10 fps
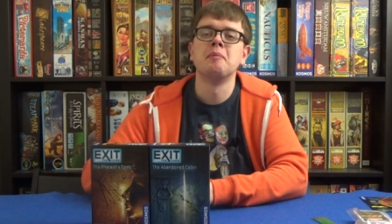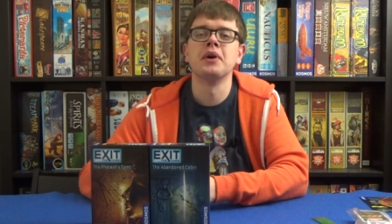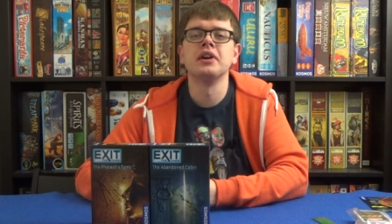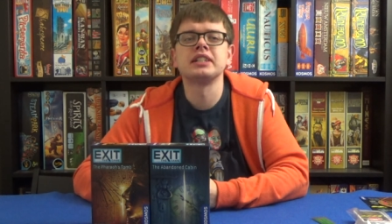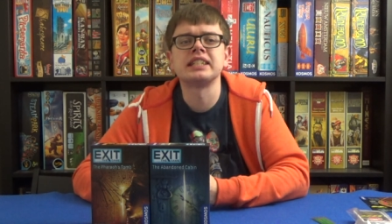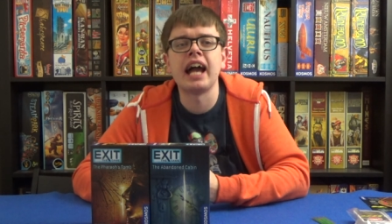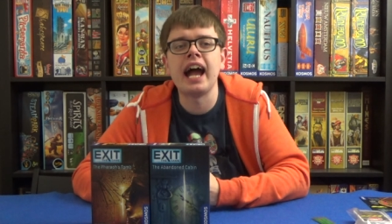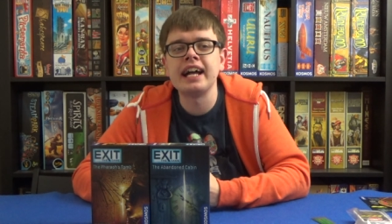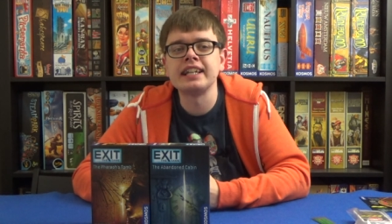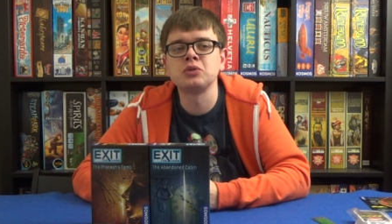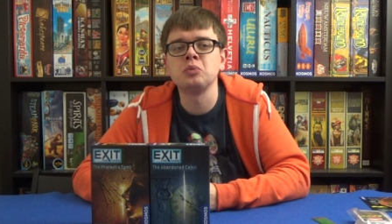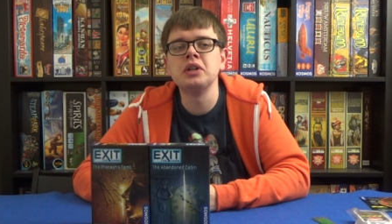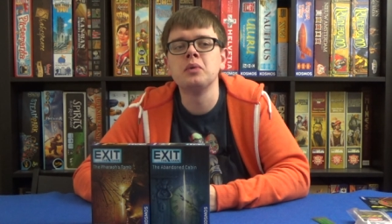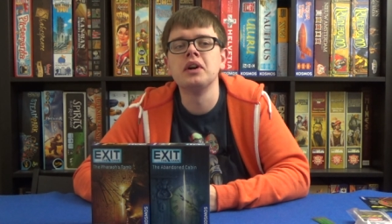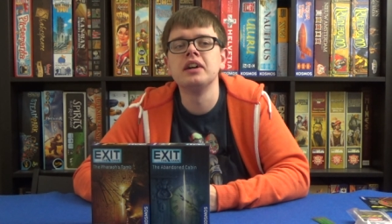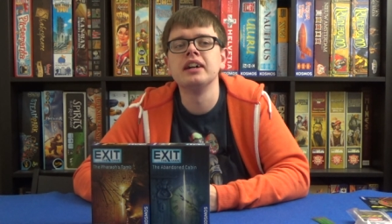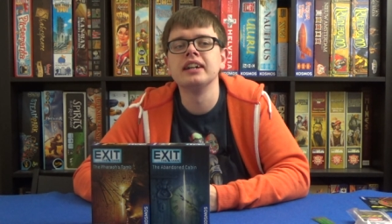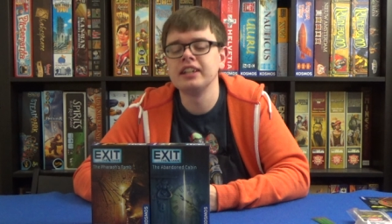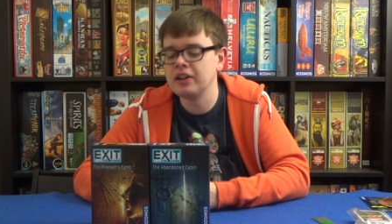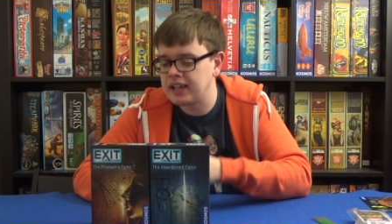But as we were,
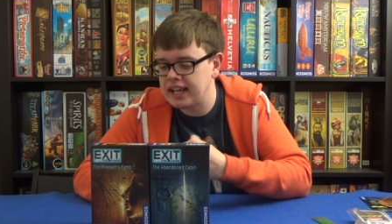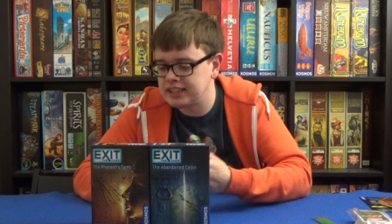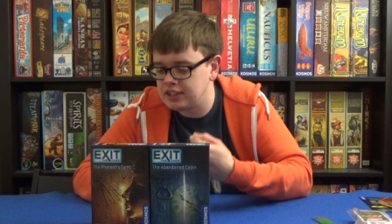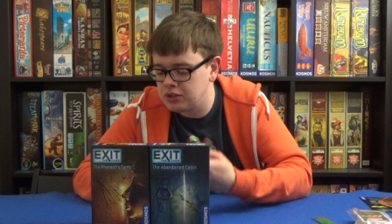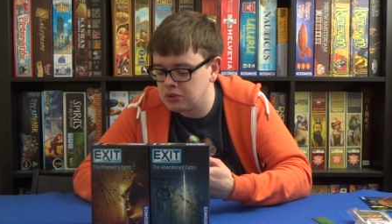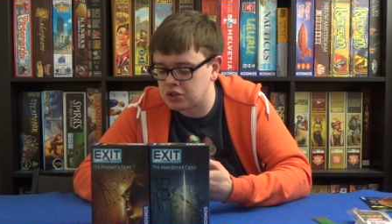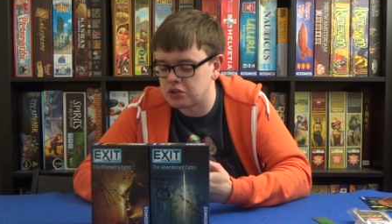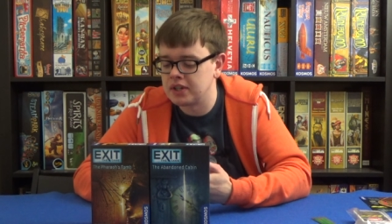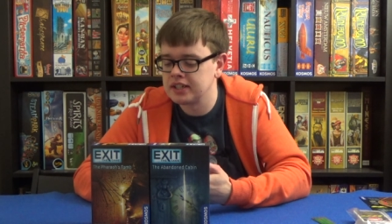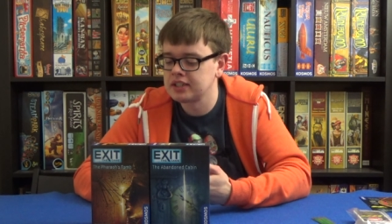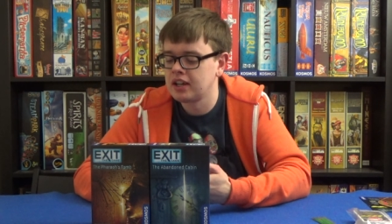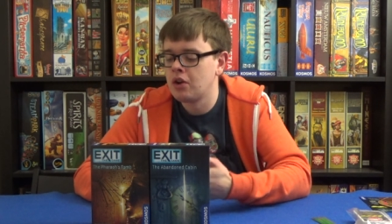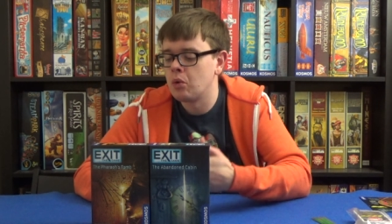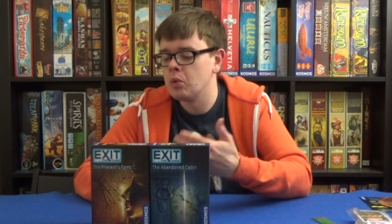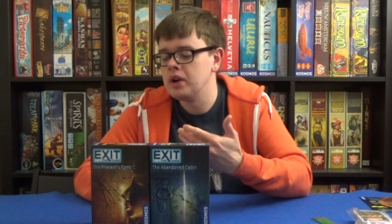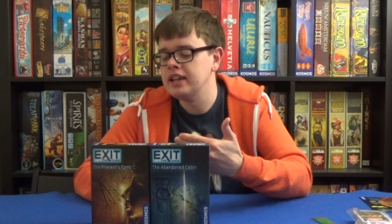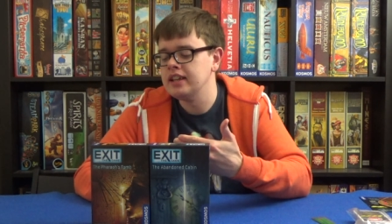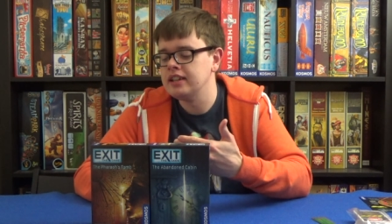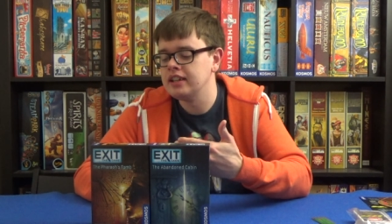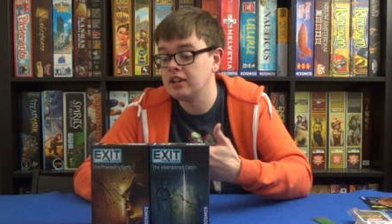you know, getting used to it,
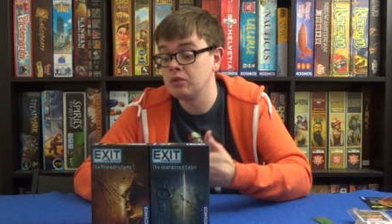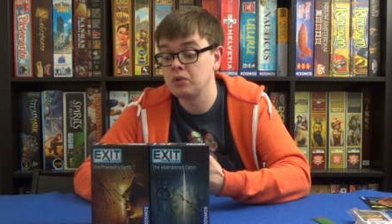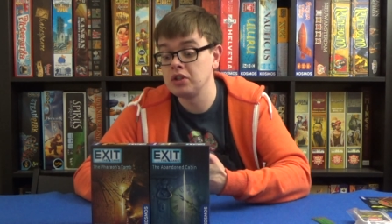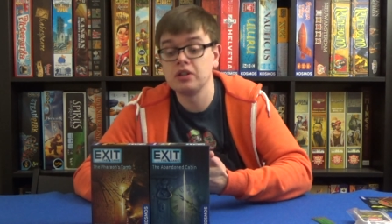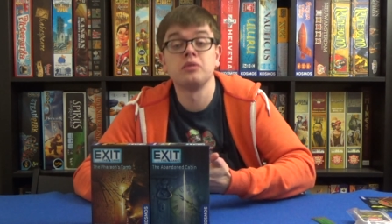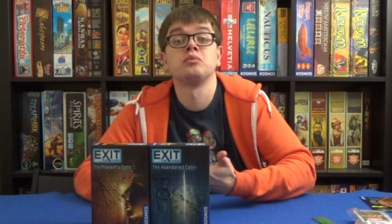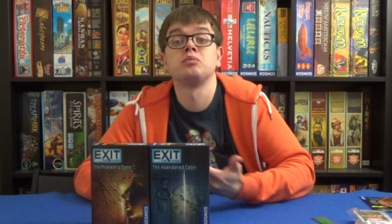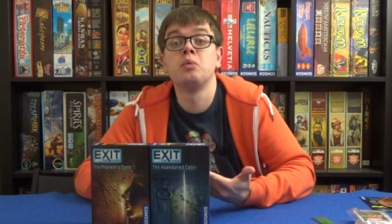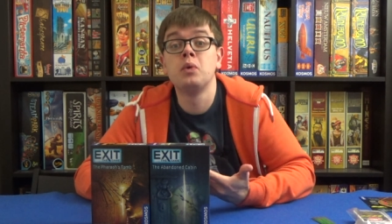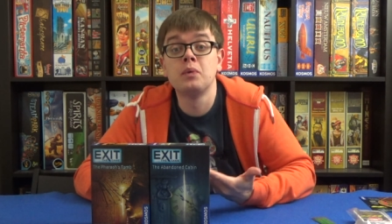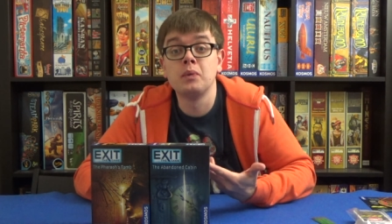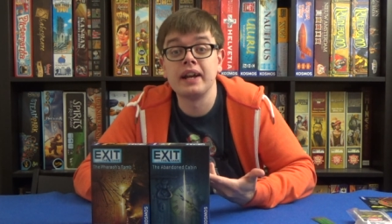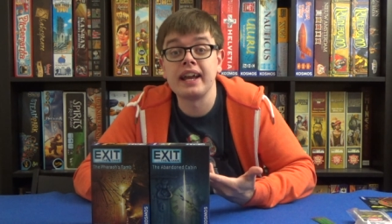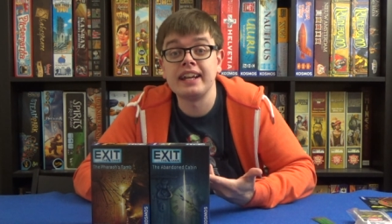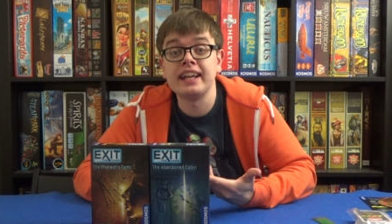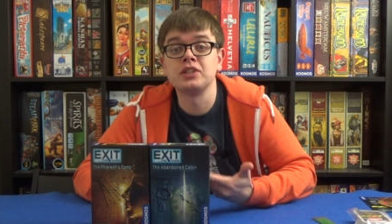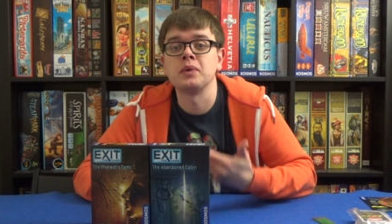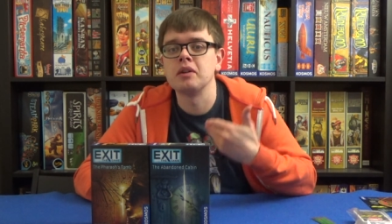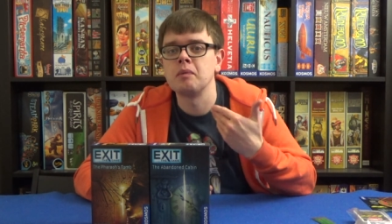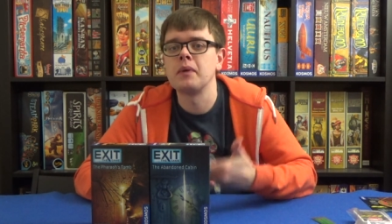we're getting into
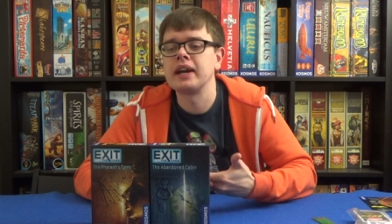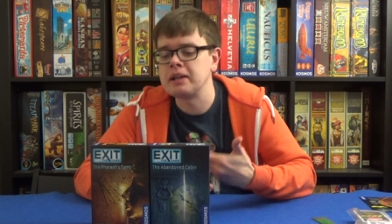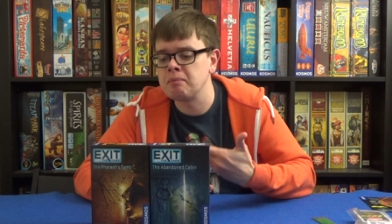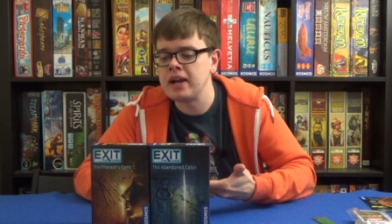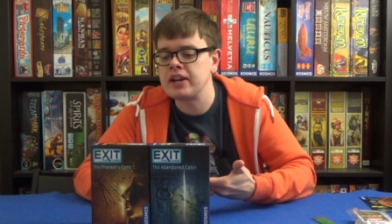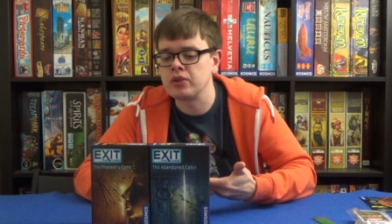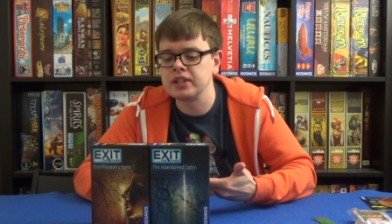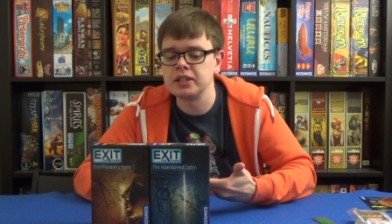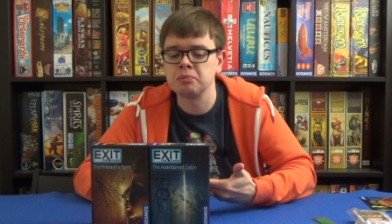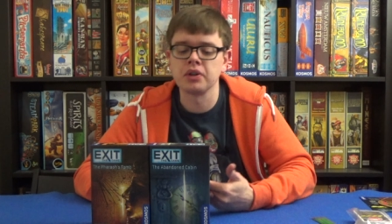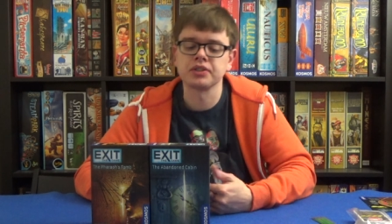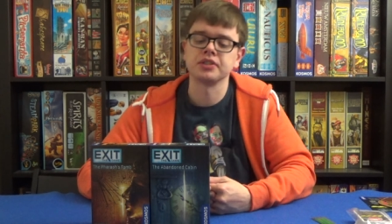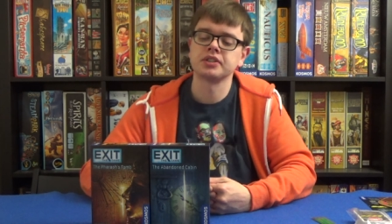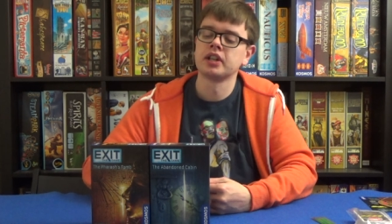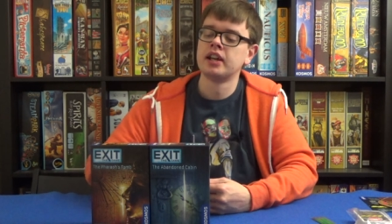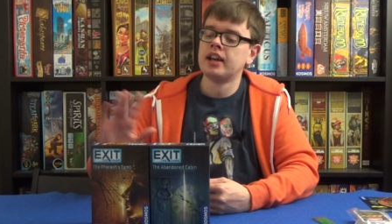it and we were getting better at these puzzles.